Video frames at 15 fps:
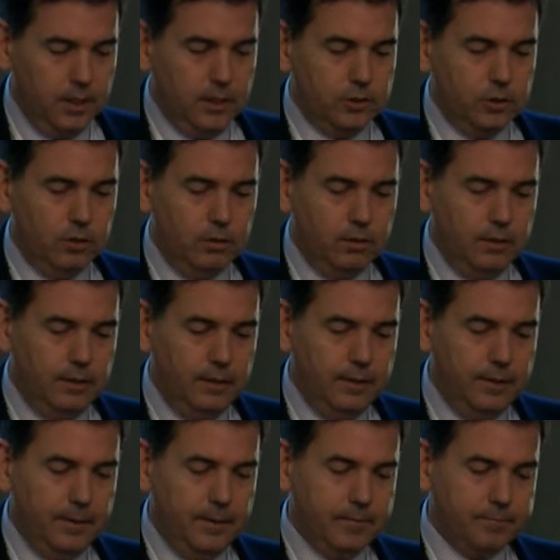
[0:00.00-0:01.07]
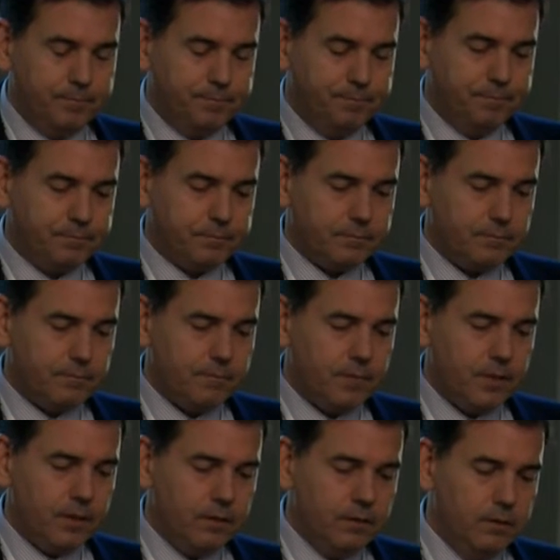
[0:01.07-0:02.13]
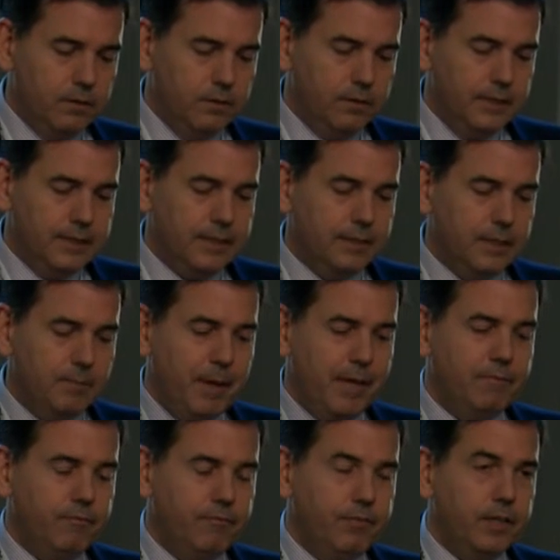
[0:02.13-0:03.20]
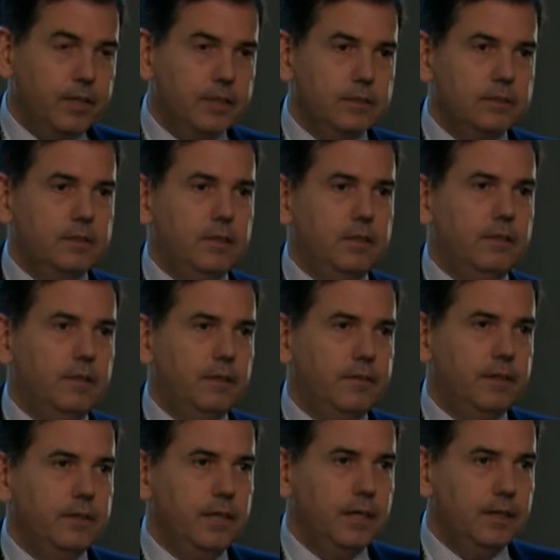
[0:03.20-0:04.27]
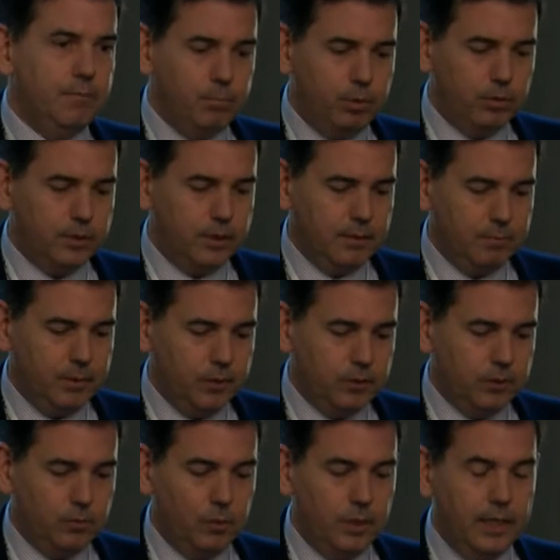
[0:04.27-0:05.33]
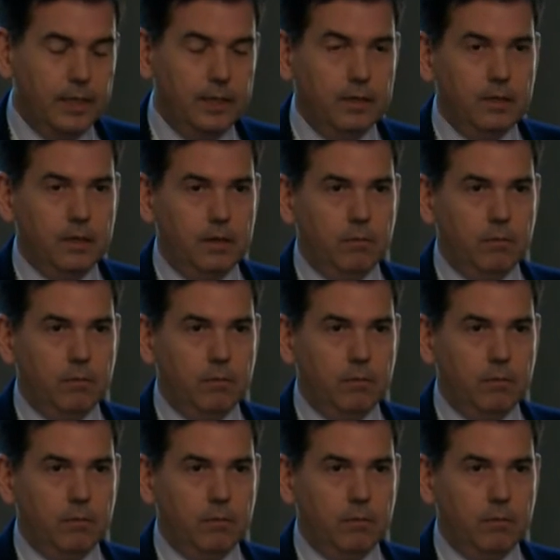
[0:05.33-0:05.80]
So these are the main figures, and I think they are important because we are